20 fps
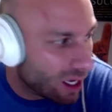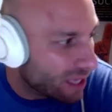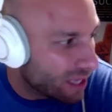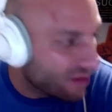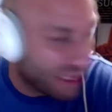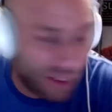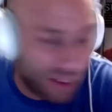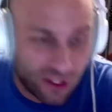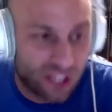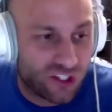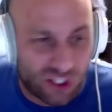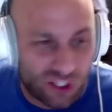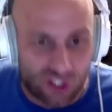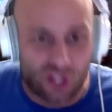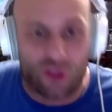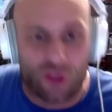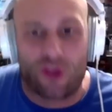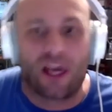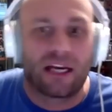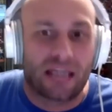Th- this is a
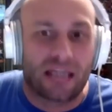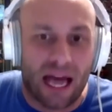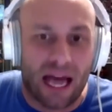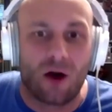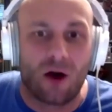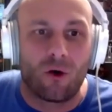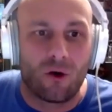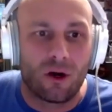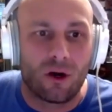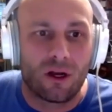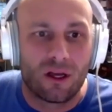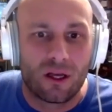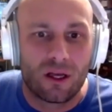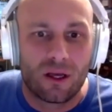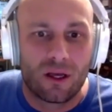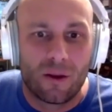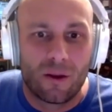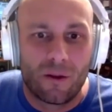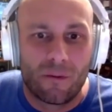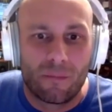thing now?
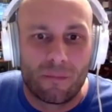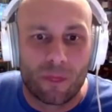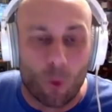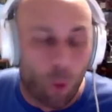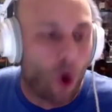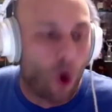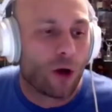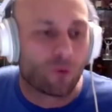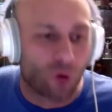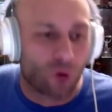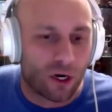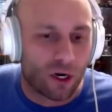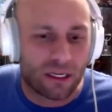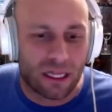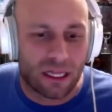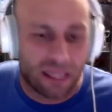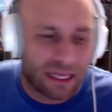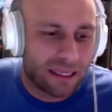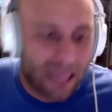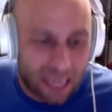One run,
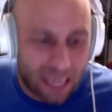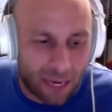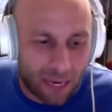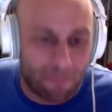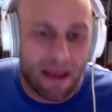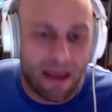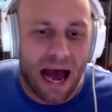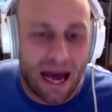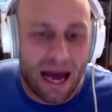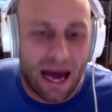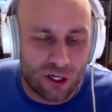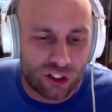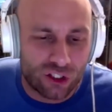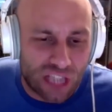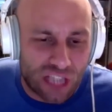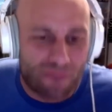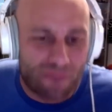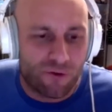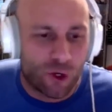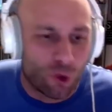like it matters.
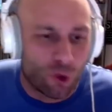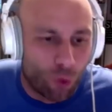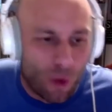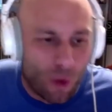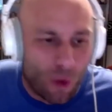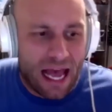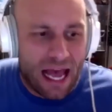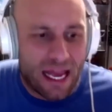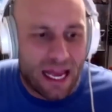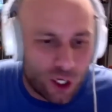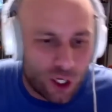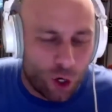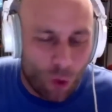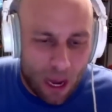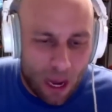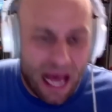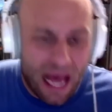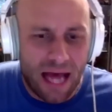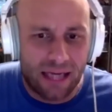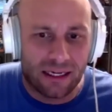If you win, you
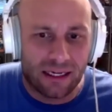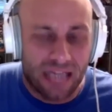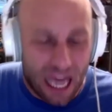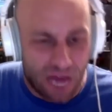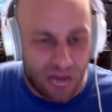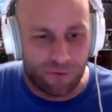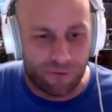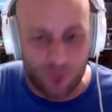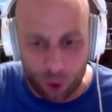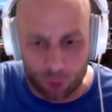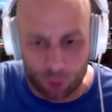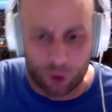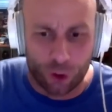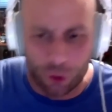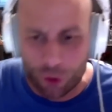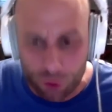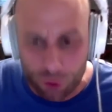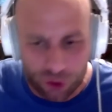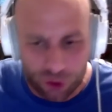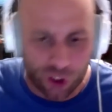win. If you
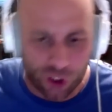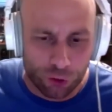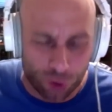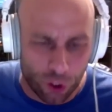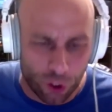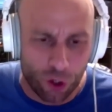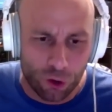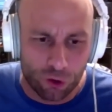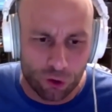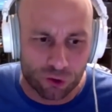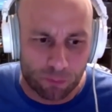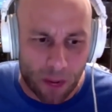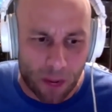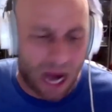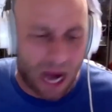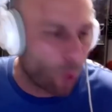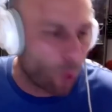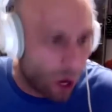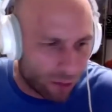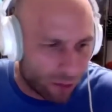lose, you lose.
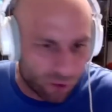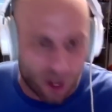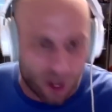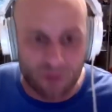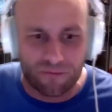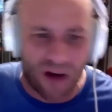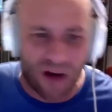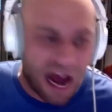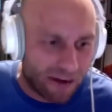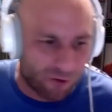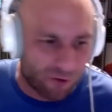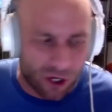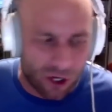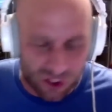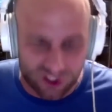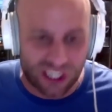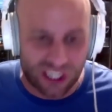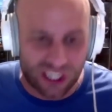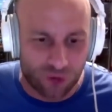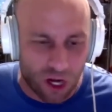By one run, five run,
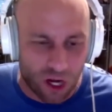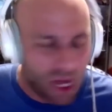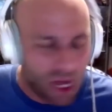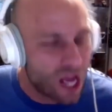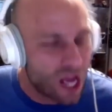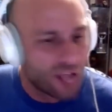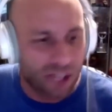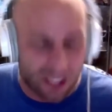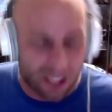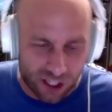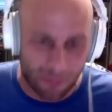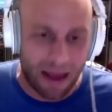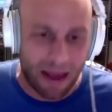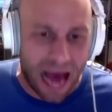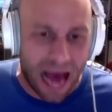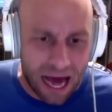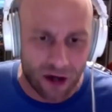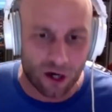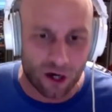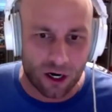six run, doesn't
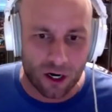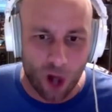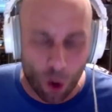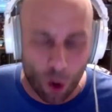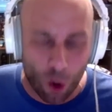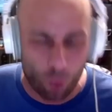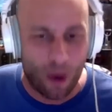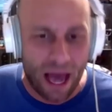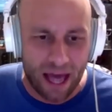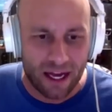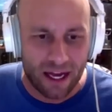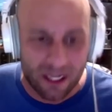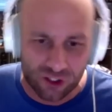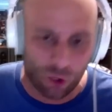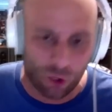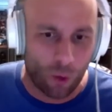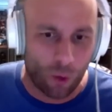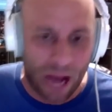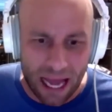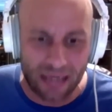matter. A win is a
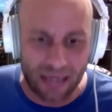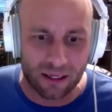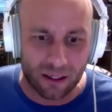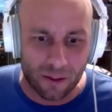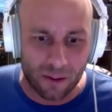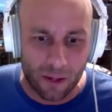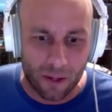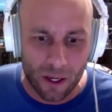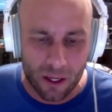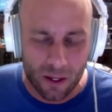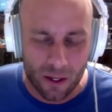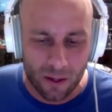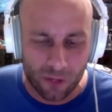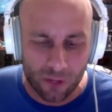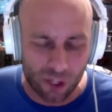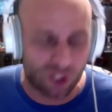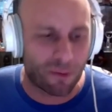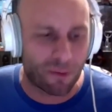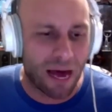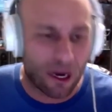win.
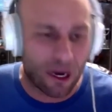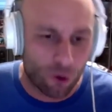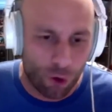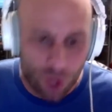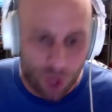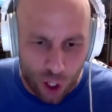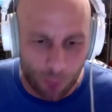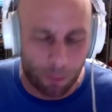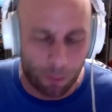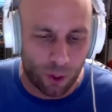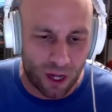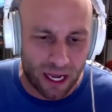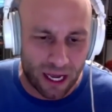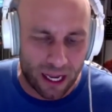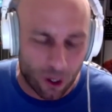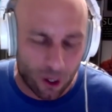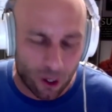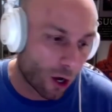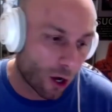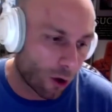Doesn't matter who you're
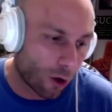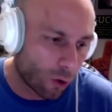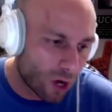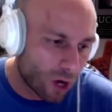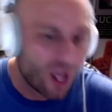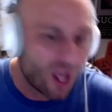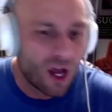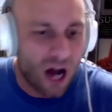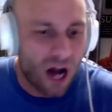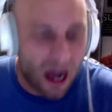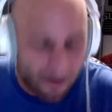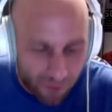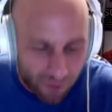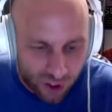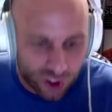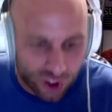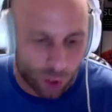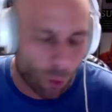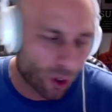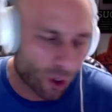playing, although
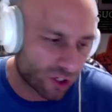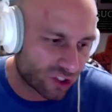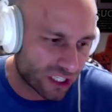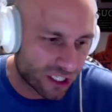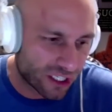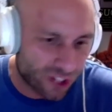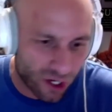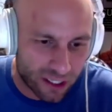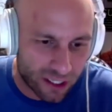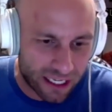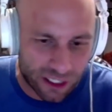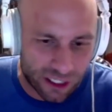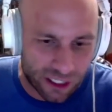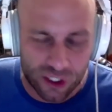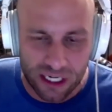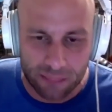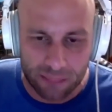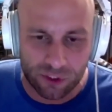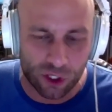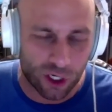obviously you want to see it done against
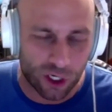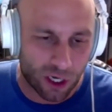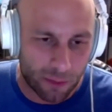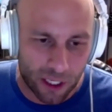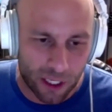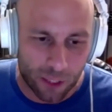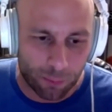teams that are going to be in the